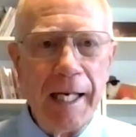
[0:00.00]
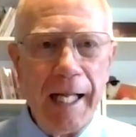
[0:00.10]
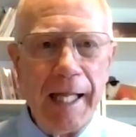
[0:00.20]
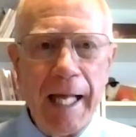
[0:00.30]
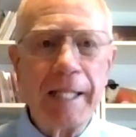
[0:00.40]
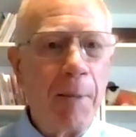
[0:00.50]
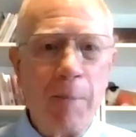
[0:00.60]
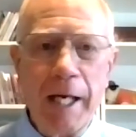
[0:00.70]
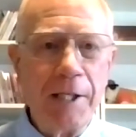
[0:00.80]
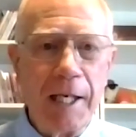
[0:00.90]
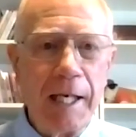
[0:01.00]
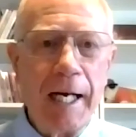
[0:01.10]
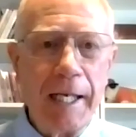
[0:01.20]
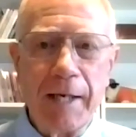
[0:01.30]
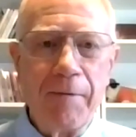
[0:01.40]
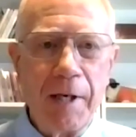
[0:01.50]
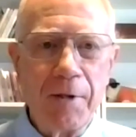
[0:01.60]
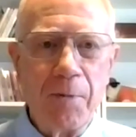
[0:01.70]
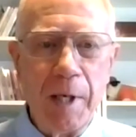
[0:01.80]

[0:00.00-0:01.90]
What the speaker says: And that's a blessing God's given us.